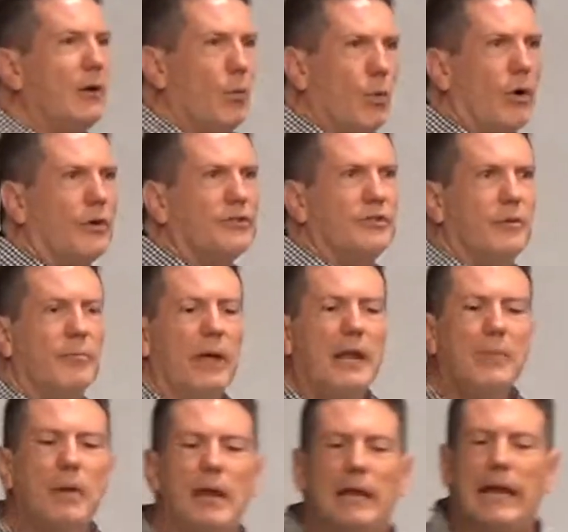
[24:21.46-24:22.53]
works and many,
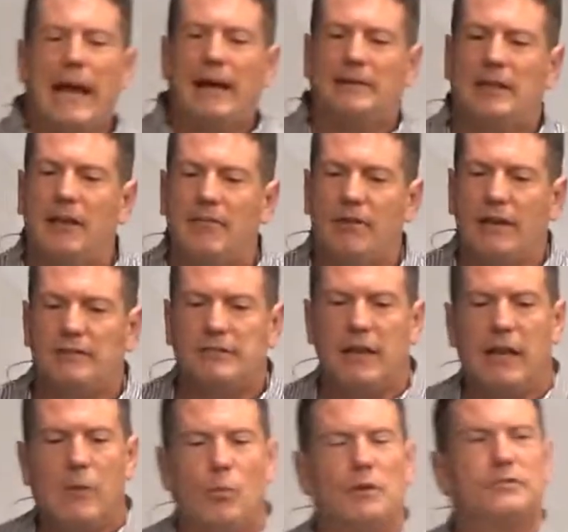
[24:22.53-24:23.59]
many activities that
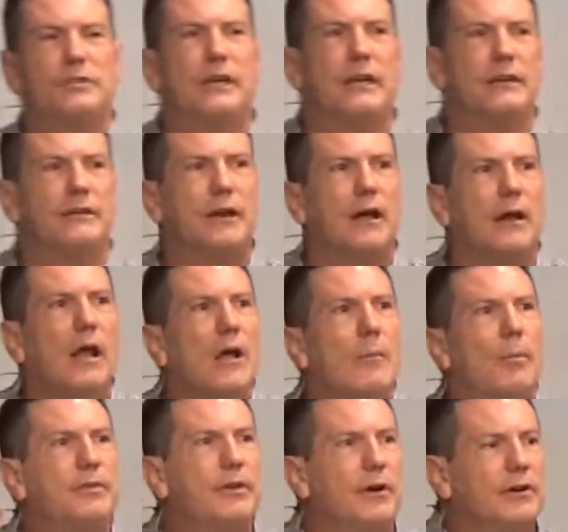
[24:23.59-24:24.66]
He wants to get done.
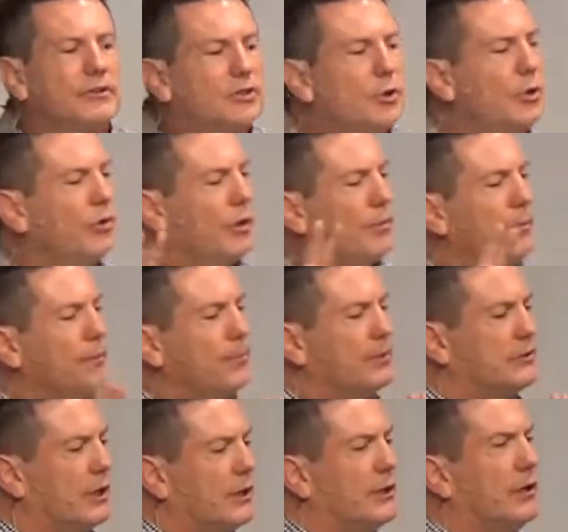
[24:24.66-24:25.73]
But there are two of them in
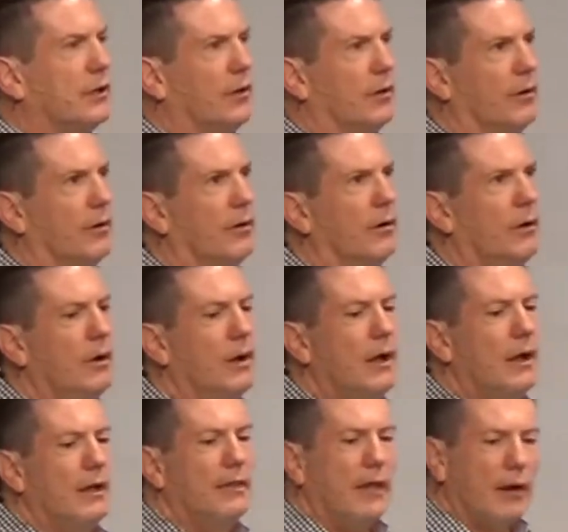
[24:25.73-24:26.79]
particular
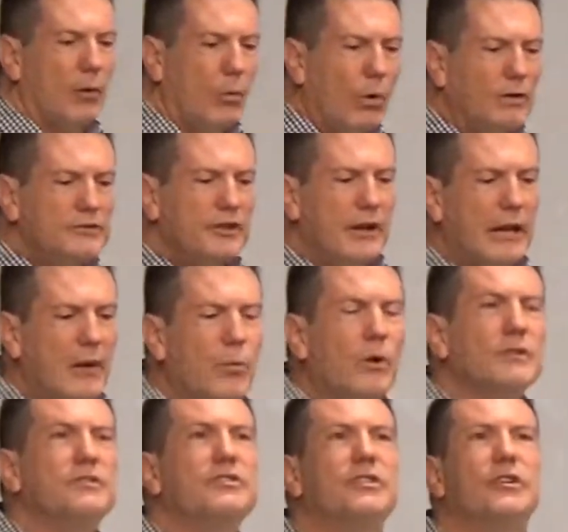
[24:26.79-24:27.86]
that are ones that He
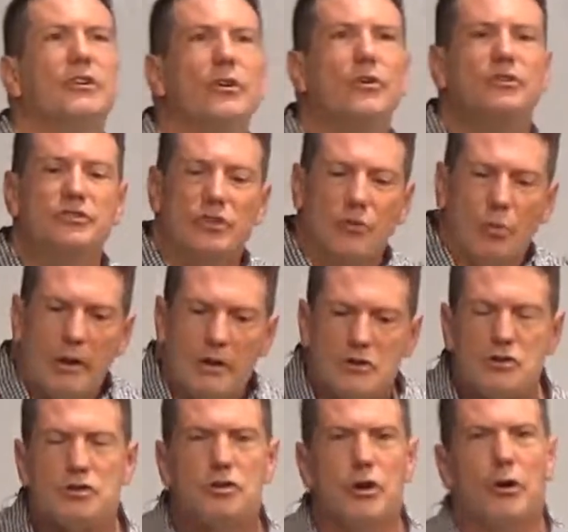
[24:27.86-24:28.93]
wants to use to
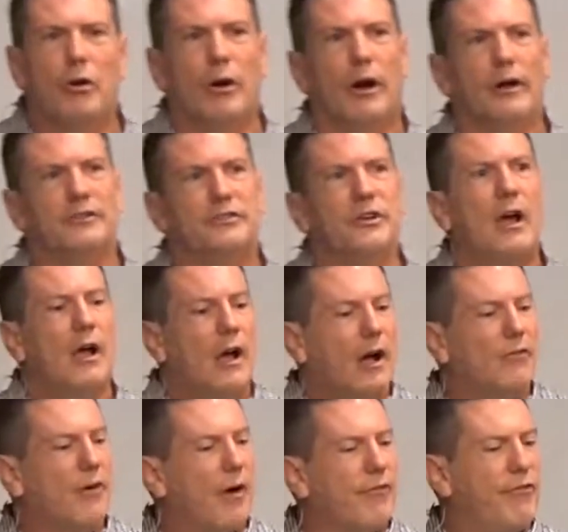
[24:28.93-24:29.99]
reassure us
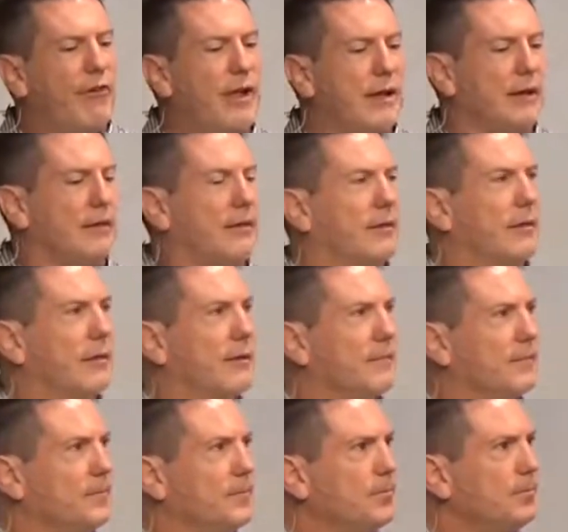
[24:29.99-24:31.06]
of our faith.
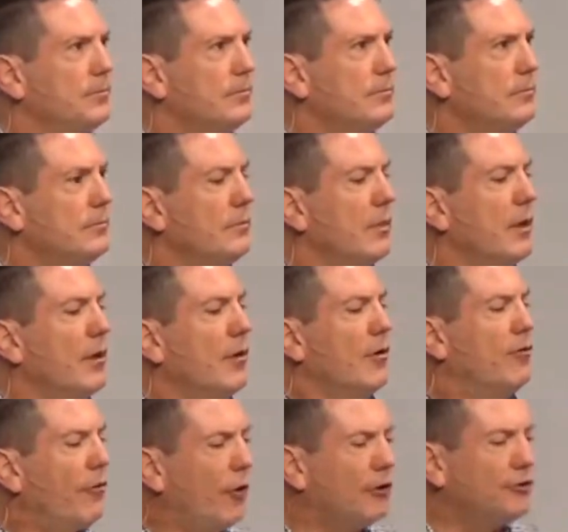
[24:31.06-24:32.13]

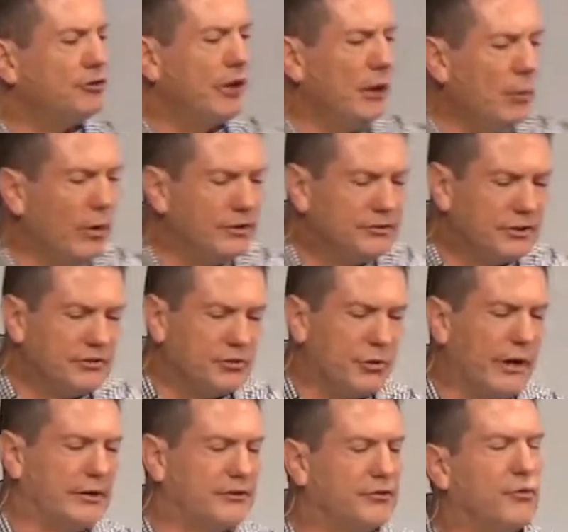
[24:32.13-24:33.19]
First, He wants to
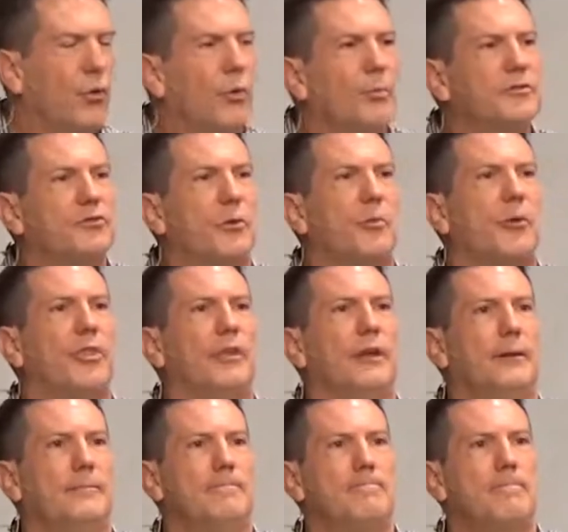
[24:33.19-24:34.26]
transform us from
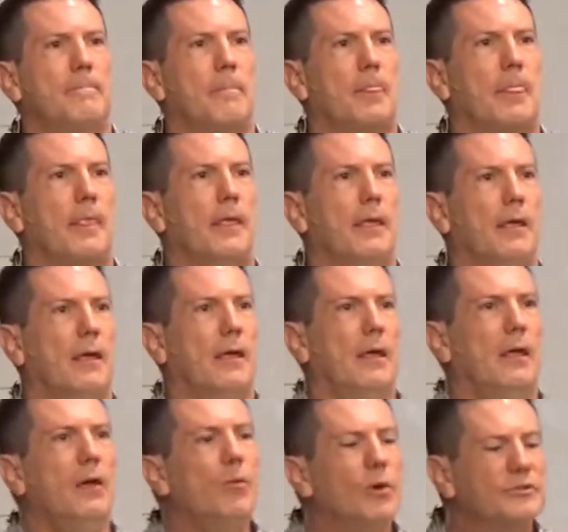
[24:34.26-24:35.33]
within.
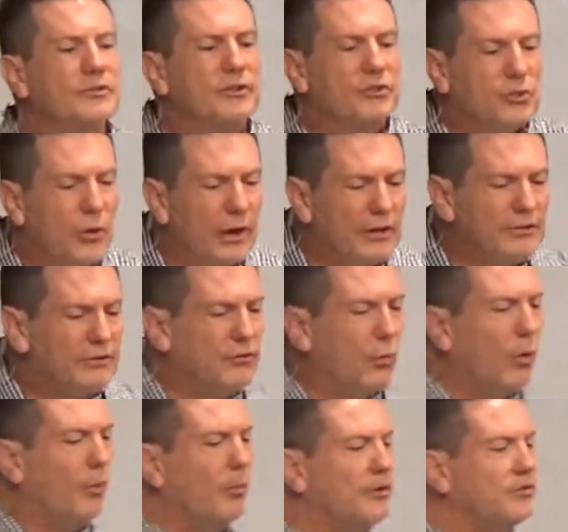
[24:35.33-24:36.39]
He wants to
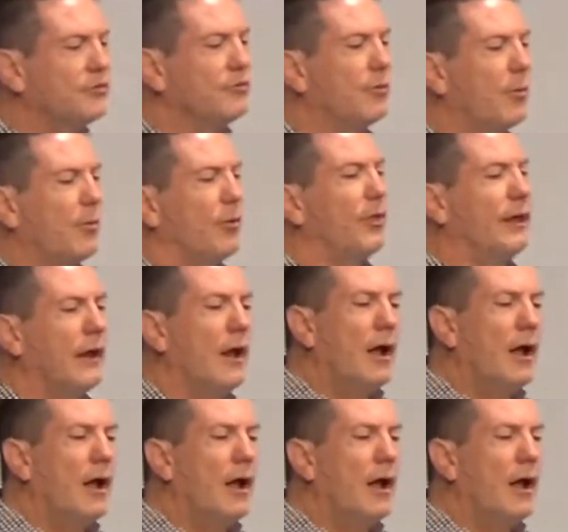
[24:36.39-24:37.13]
transform us from within.